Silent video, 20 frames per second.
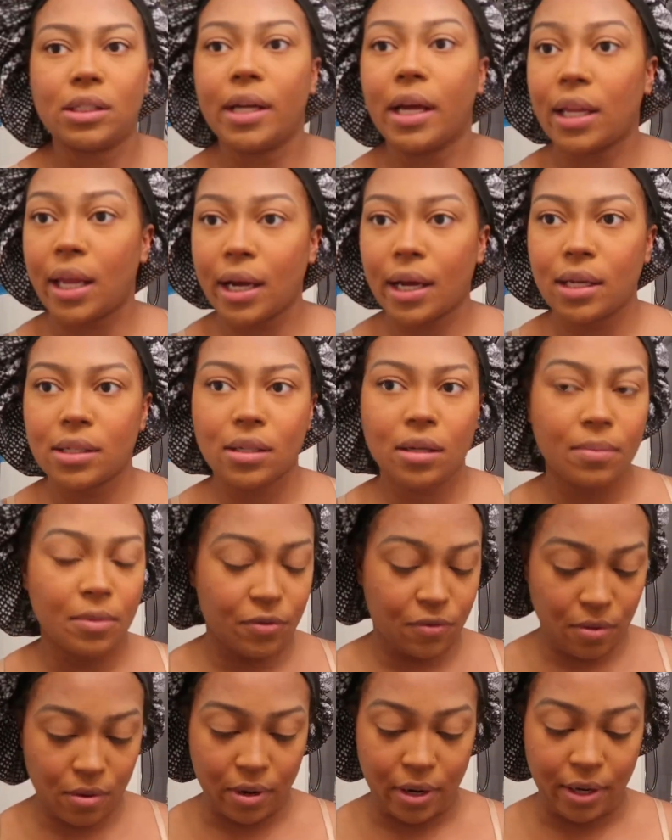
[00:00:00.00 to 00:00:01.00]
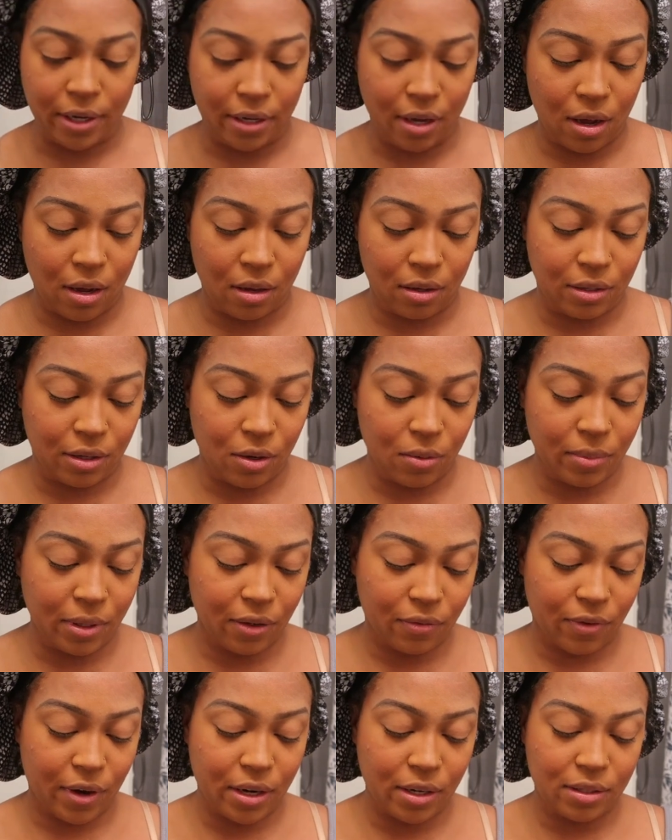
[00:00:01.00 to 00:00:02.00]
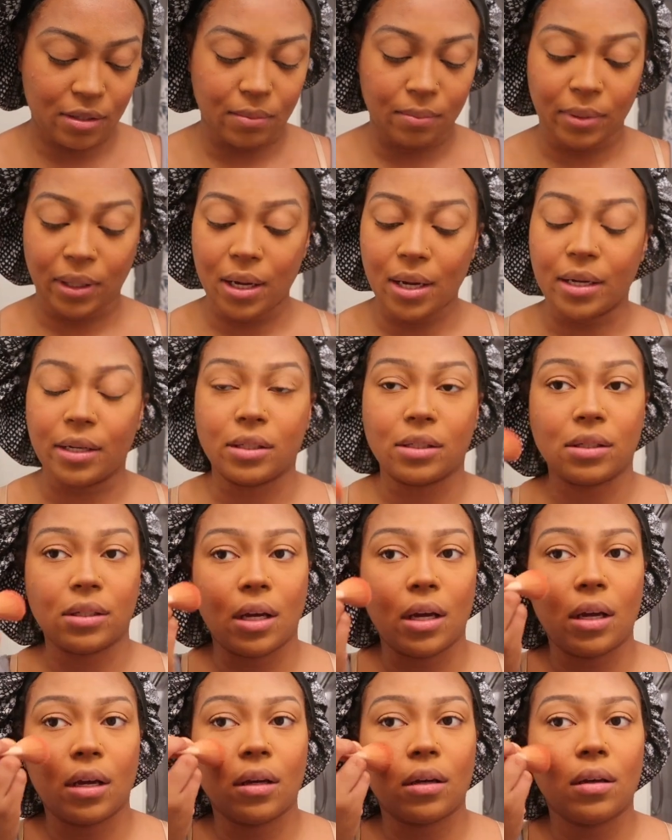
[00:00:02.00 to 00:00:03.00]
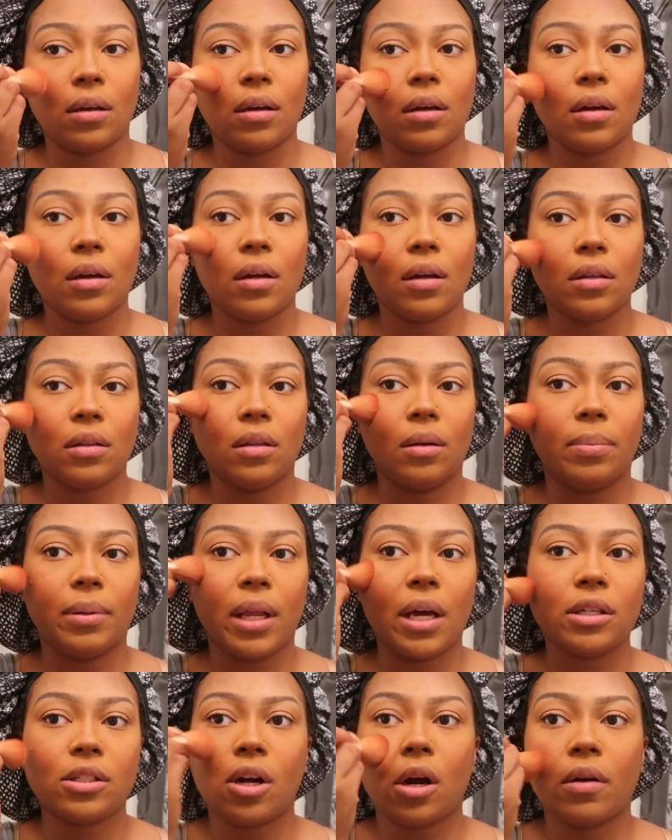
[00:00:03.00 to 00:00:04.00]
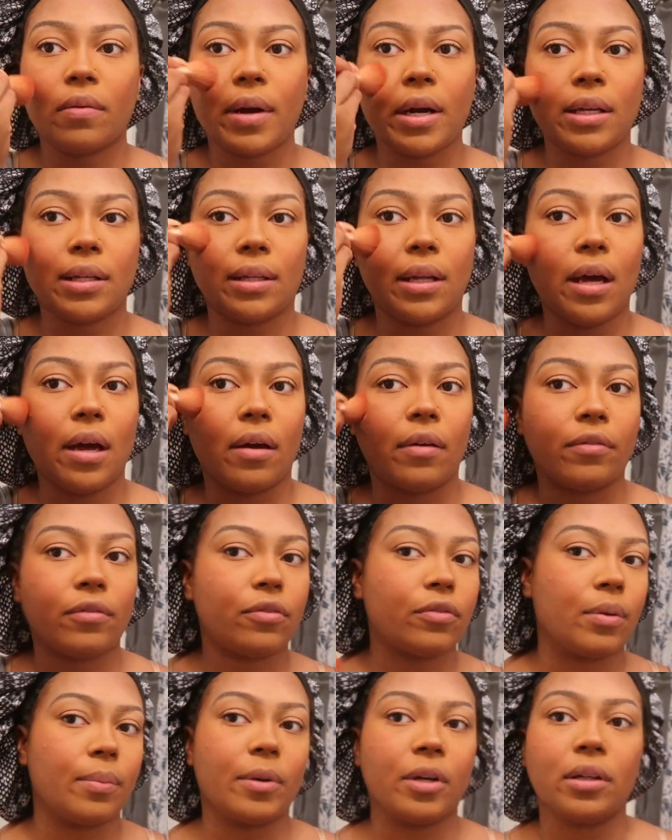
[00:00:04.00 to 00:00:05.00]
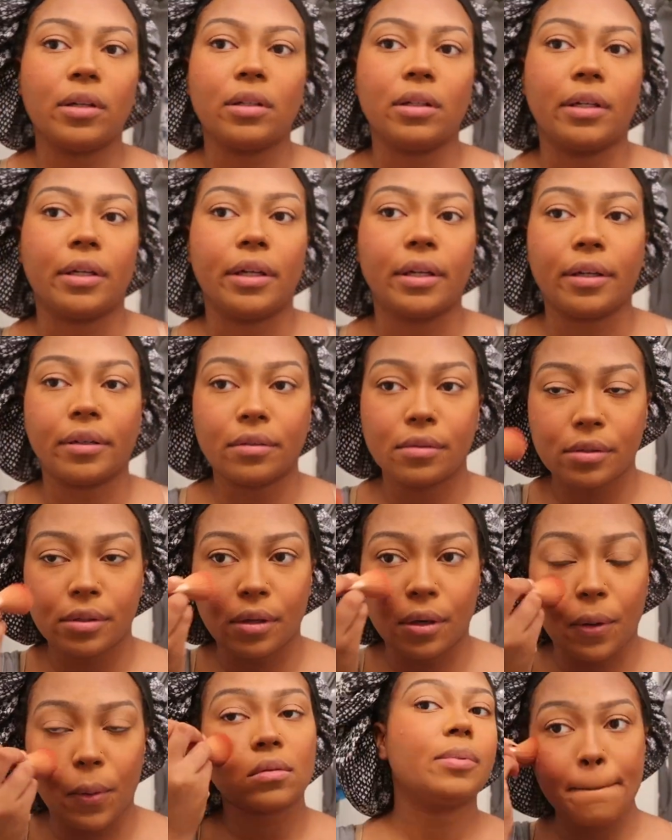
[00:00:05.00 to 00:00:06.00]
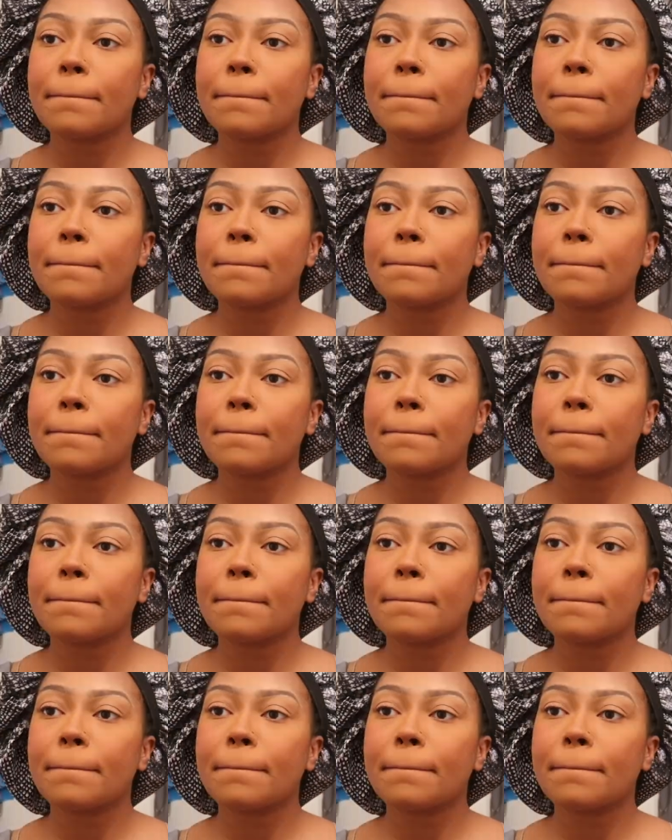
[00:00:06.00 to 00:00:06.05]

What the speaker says: Now, like I said before, y'all, don't be afraid of some blush. Like, the blush already left from earlier. So,